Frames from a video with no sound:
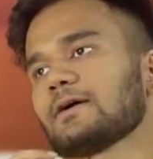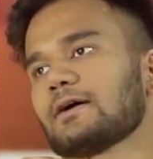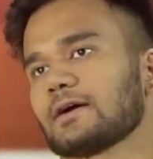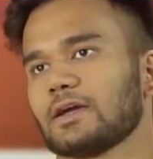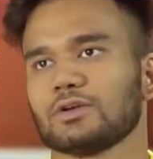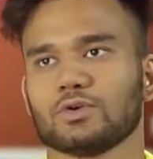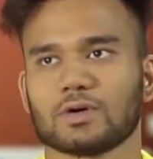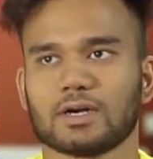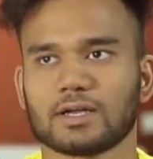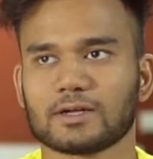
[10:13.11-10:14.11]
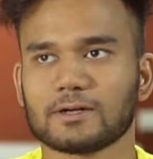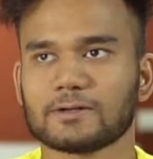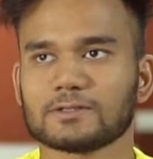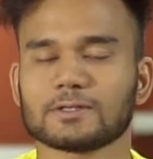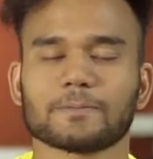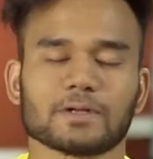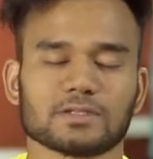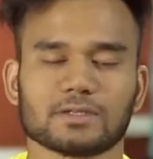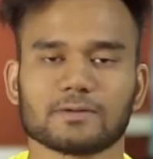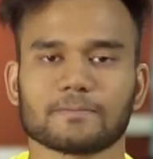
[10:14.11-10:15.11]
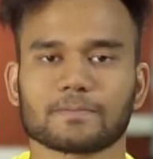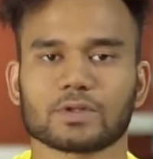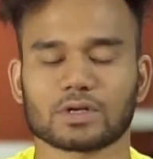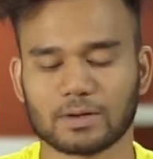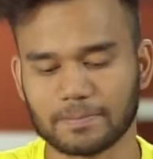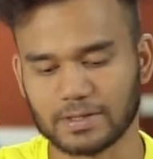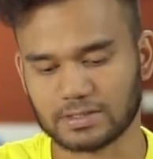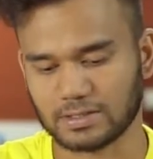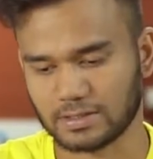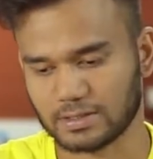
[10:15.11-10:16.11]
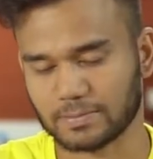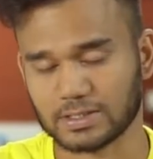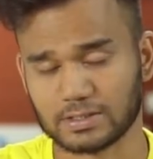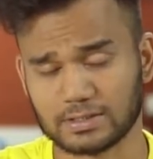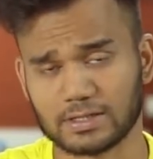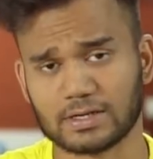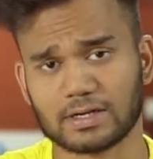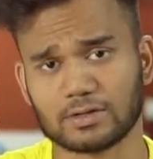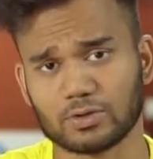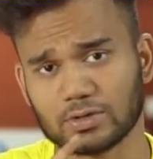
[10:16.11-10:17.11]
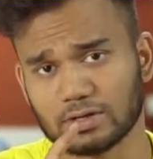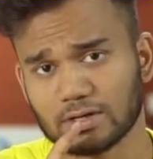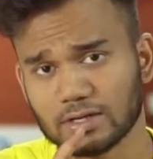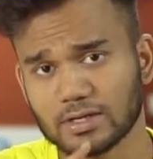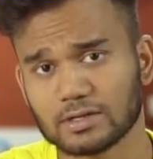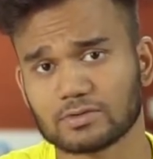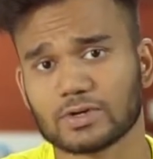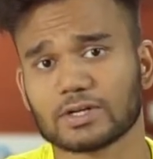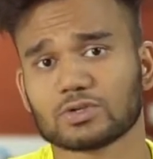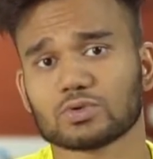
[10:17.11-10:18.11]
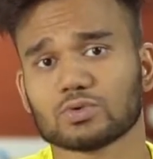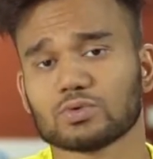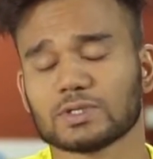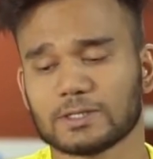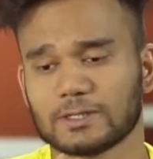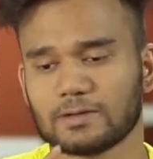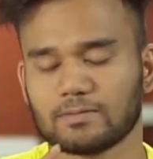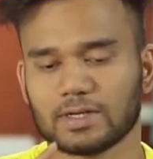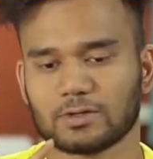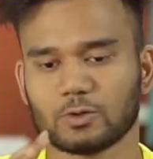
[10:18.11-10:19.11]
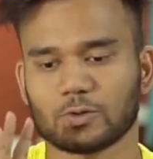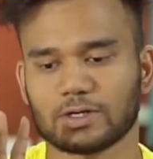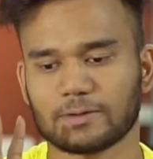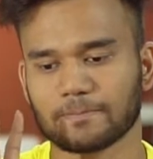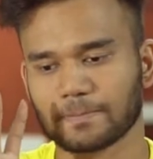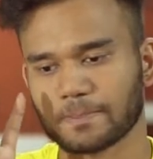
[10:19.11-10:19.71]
again you're like suppressing you're compressing the muscles there and you're trying to uh, like you are